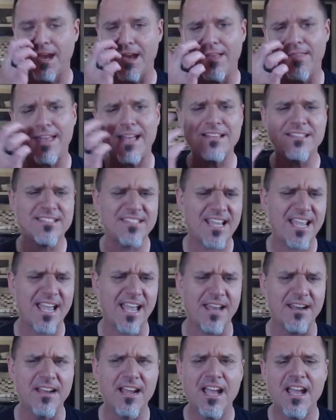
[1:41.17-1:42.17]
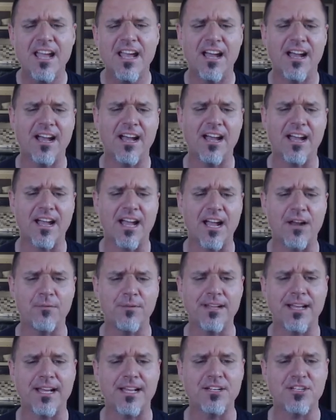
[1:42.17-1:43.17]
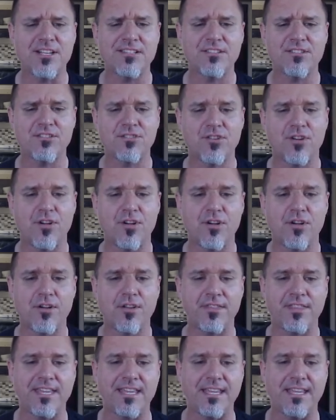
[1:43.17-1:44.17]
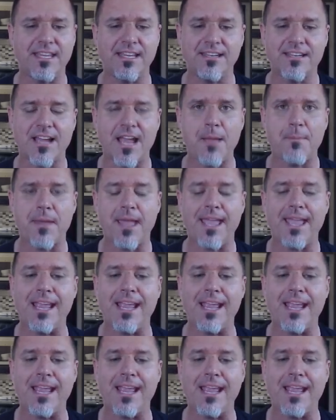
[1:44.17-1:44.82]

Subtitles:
That said, I just saw the Type